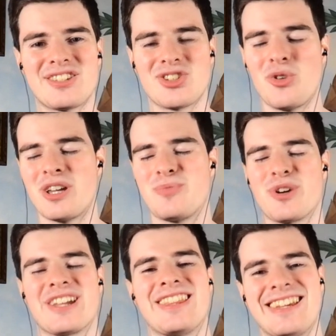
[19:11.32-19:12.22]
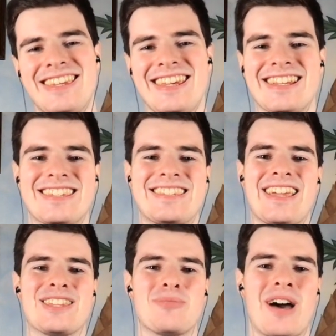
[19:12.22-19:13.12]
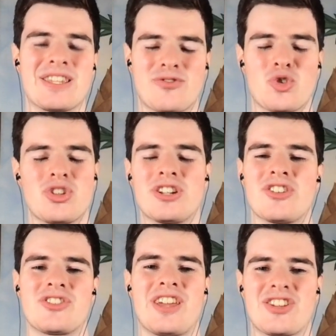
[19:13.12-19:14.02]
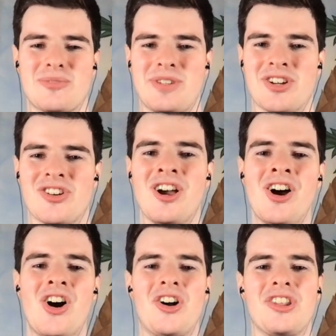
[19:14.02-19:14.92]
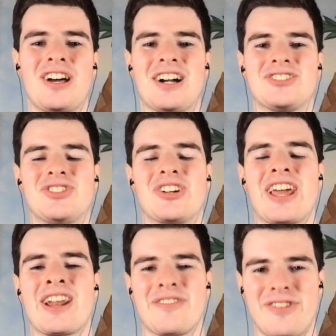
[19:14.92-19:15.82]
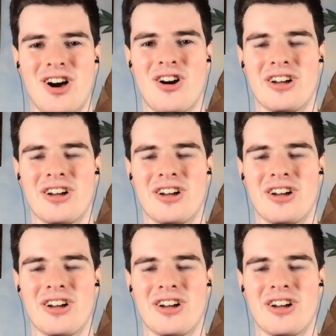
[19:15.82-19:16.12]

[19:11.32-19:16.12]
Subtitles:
as always, bringing the heat Saints-wise. Of course, you can also catch him here on Locked On NFL.